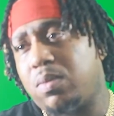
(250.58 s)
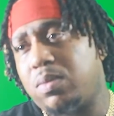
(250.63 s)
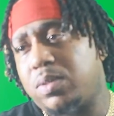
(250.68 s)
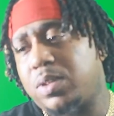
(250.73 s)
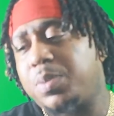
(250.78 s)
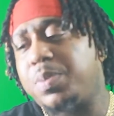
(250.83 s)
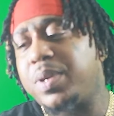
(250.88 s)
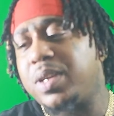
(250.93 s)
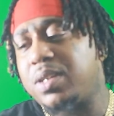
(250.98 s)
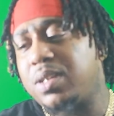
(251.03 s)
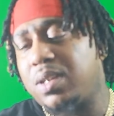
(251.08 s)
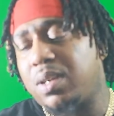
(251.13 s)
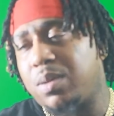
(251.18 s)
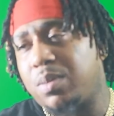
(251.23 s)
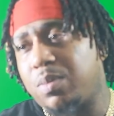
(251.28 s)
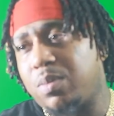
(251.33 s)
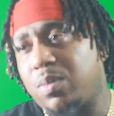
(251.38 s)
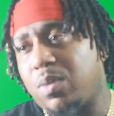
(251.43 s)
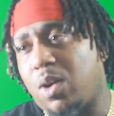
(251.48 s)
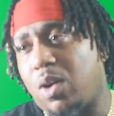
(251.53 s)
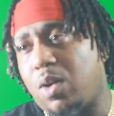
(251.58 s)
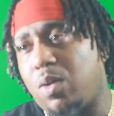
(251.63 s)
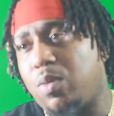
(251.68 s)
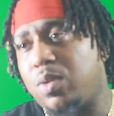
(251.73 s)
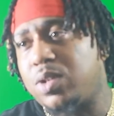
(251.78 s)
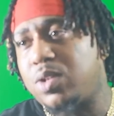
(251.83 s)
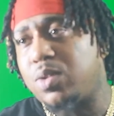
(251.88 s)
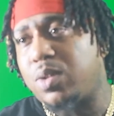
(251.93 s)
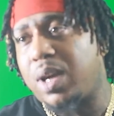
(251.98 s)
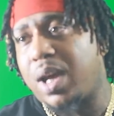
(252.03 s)
spit some, uh,
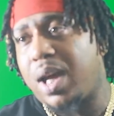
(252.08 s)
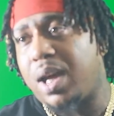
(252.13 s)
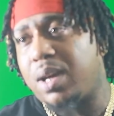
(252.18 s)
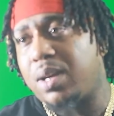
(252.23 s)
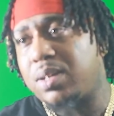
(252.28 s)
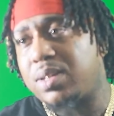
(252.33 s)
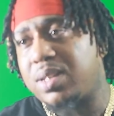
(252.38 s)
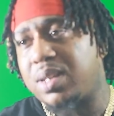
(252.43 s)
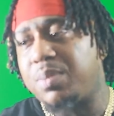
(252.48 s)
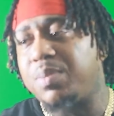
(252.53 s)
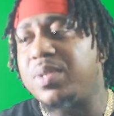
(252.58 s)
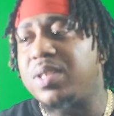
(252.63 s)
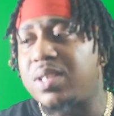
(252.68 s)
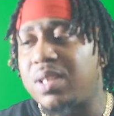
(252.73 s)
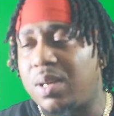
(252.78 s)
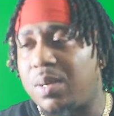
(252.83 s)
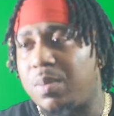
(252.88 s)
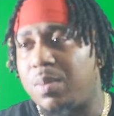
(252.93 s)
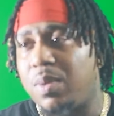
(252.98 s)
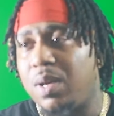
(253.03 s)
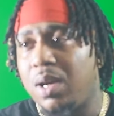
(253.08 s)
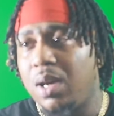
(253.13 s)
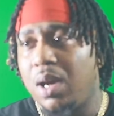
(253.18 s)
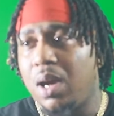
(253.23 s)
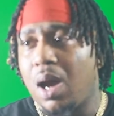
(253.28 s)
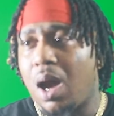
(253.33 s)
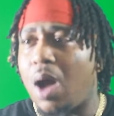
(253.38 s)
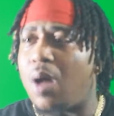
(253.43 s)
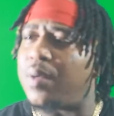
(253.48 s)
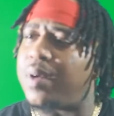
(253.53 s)
what you got? Send me something.
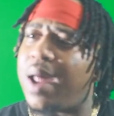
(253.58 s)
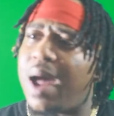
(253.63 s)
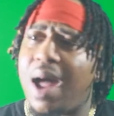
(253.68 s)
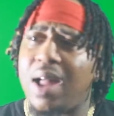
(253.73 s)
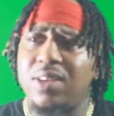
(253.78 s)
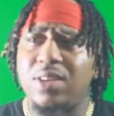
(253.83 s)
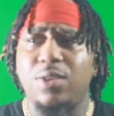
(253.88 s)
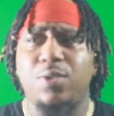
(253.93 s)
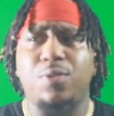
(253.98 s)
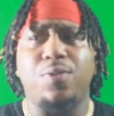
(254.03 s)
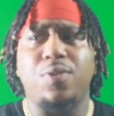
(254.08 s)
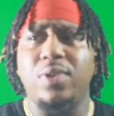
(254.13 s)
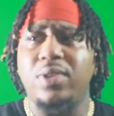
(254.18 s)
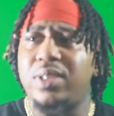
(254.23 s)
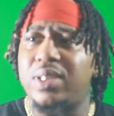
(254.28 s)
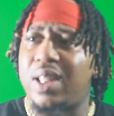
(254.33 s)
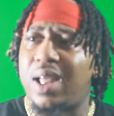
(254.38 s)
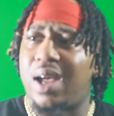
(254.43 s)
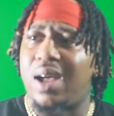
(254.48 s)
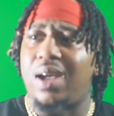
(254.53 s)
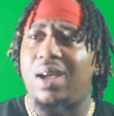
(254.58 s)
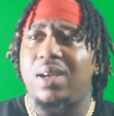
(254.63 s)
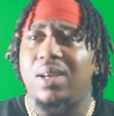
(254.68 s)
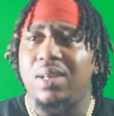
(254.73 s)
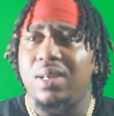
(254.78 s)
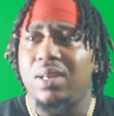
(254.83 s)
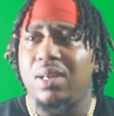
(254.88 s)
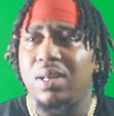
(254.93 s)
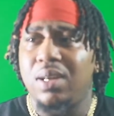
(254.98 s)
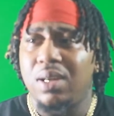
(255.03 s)
Yeah. Oh, nah, I just freestyle.
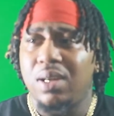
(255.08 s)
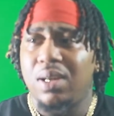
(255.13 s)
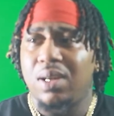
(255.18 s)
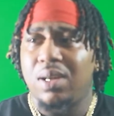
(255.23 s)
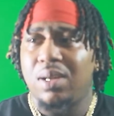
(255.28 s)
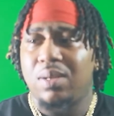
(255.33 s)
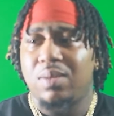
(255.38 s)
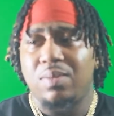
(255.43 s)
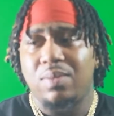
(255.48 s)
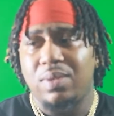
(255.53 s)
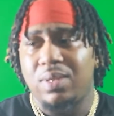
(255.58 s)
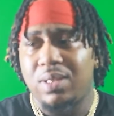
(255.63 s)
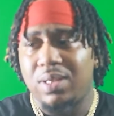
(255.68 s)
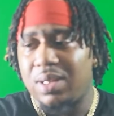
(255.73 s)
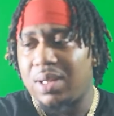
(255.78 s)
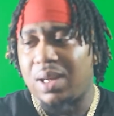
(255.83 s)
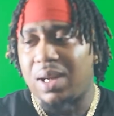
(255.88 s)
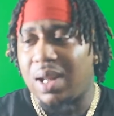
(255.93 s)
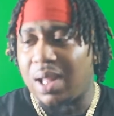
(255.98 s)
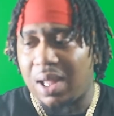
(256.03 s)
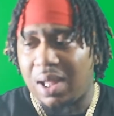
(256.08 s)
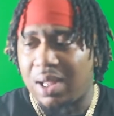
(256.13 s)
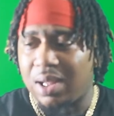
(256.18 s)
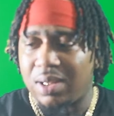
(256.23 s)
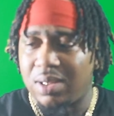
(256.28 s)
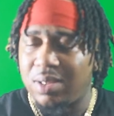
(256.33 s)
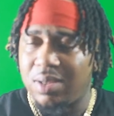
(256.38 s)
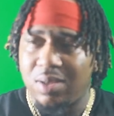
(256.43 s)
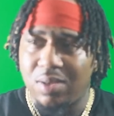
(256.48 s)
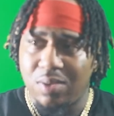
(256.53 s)
Mm.
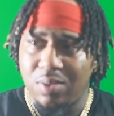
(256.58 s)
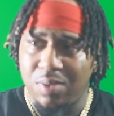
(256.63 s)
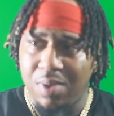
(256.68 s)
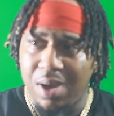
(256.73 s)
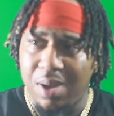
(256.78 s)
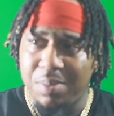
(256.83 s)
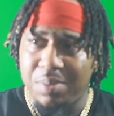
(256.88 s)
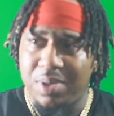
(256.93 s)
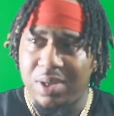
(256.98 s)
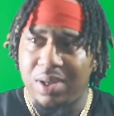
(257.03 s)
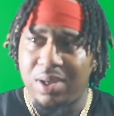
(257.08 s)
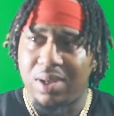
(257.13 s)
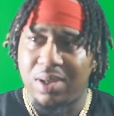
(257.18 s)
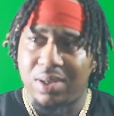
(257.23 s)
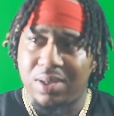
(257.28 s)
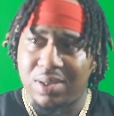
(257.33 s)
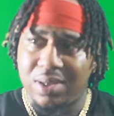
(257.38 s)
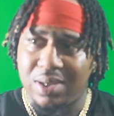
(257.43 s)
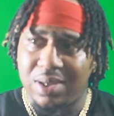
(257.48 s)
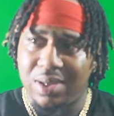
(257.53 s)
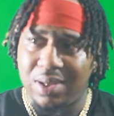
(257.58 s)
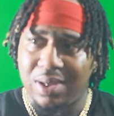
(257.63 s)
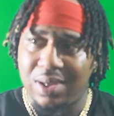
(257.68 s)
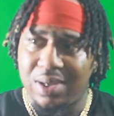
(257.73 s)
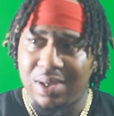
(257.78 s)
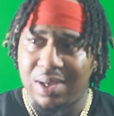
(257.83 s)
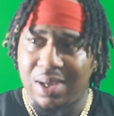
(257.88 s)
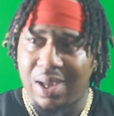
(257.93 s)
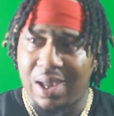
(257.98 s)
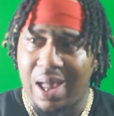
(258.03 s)
Nah, you don't rap then,
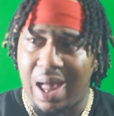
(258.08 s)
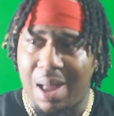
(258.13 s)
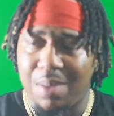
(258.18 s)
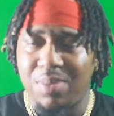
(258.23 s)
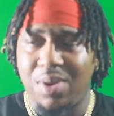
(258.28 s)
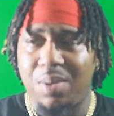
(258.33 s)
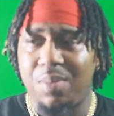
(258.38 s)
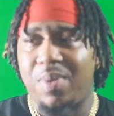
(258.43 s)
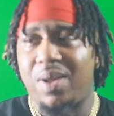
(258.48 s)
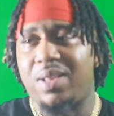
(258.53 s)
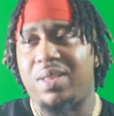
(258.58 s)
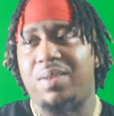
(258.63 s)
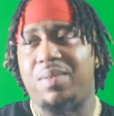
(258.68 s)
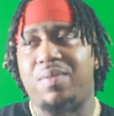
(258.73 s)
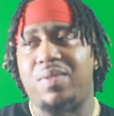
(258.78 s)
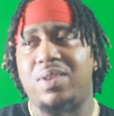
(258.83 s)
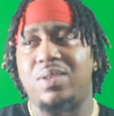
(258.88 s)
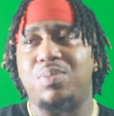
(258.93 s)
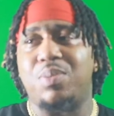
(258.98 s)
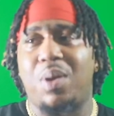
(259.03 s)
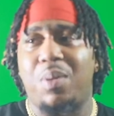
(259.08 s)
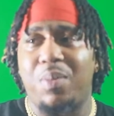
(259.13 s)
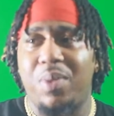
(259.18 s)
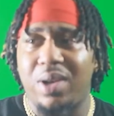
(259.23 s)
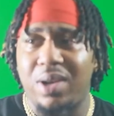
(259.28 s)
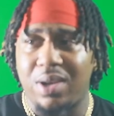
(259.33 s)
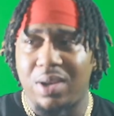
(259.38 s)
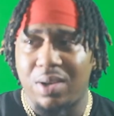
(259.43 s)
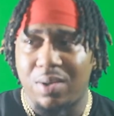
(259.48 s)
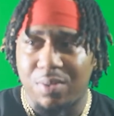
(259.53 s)
shit. Yeah, yeah, I'm not about to invest my
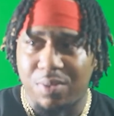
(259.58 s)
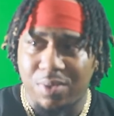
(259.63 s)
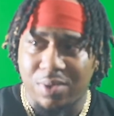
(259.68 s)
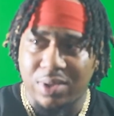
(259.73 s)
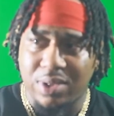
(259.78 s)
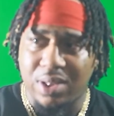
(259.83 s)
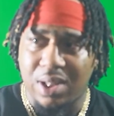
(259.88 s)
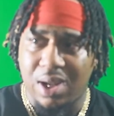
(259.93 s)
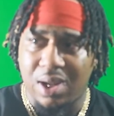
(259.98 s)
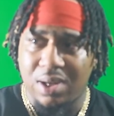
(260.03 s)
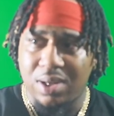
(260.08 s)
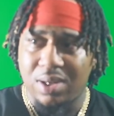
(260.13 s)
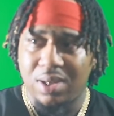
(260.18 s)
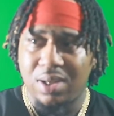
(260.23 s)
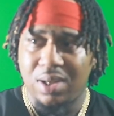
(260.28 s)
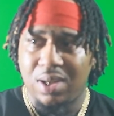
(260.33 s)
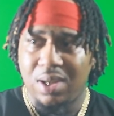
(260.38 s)
money in a freestyler